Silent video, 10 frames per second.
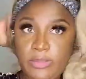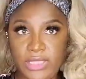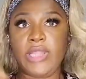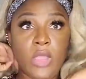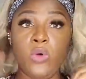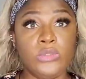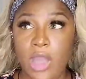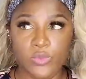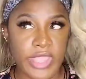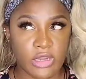or
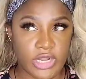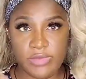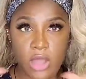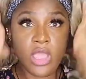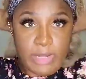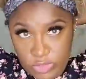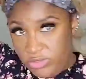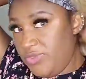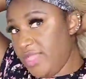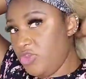stop blood
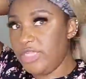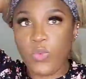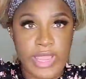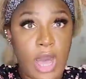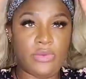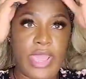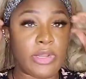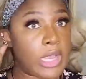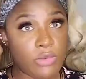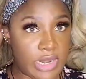flow from
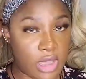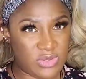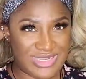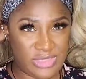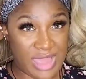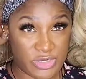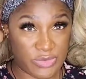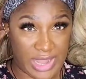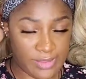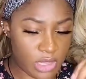getting to those areas.
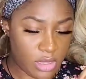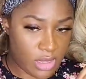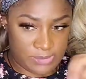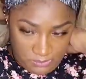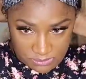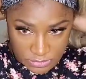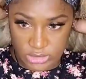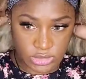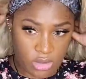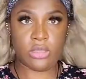And then you're just defeating
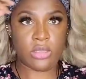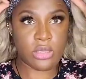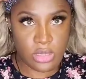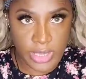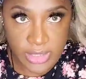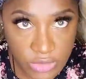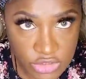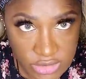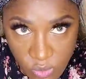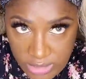the purposes of
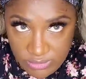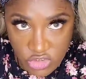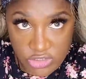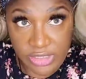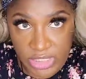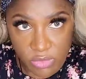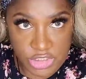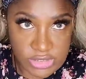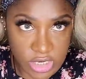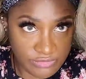why you started the whole
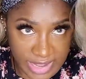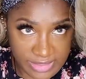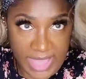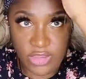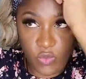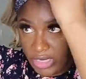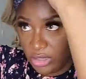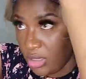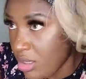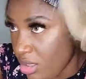process in the first
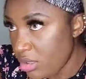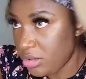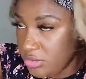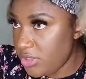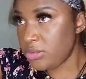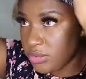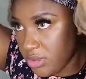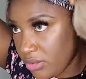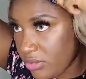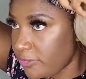place. So,
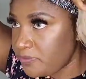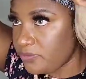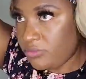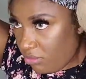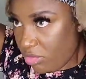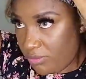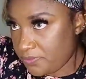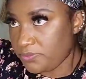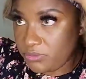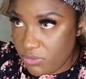if you're going to
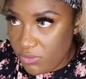do it,